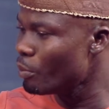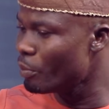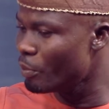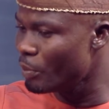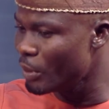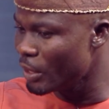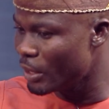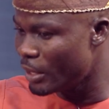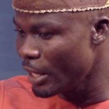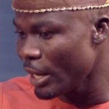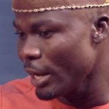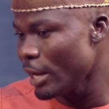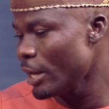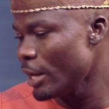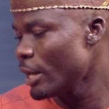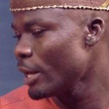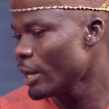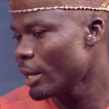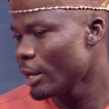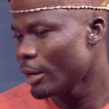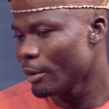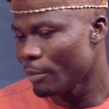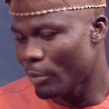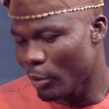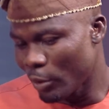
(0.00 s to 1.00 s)
be there.
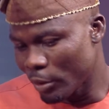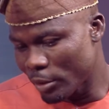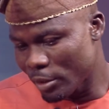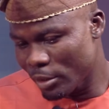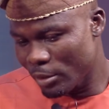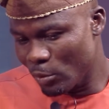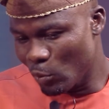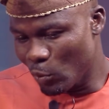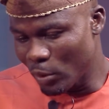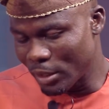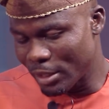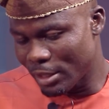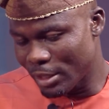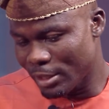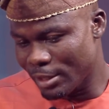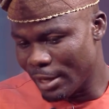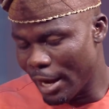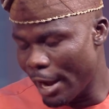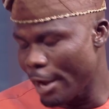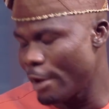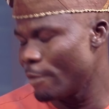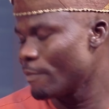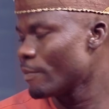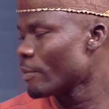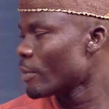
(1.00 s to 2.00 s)
But with
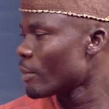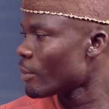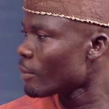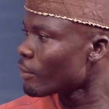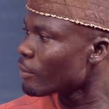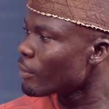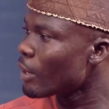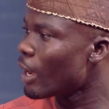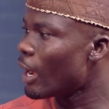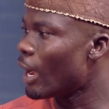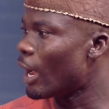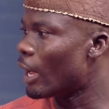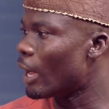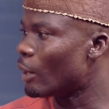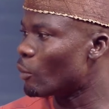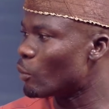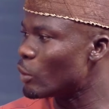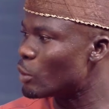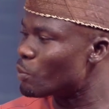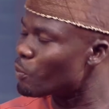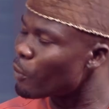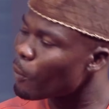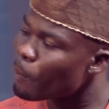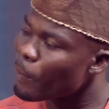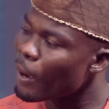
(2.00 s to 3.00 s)
time and
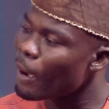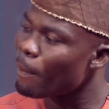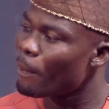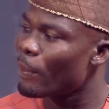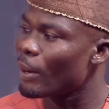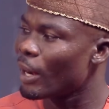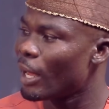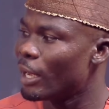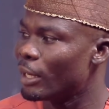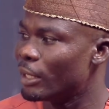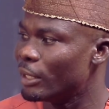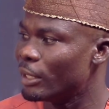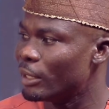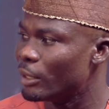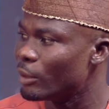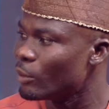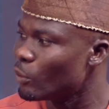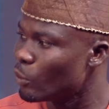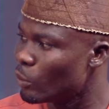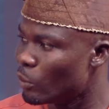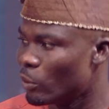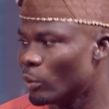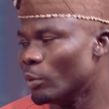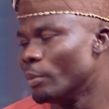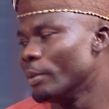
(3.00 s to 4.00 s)
with proper planning,
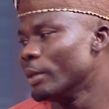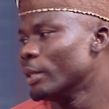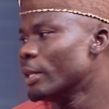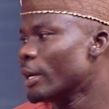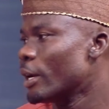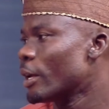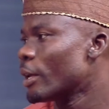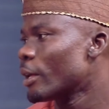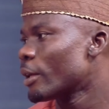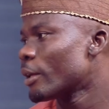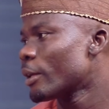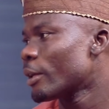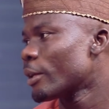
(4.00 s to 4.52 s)
we'll be there.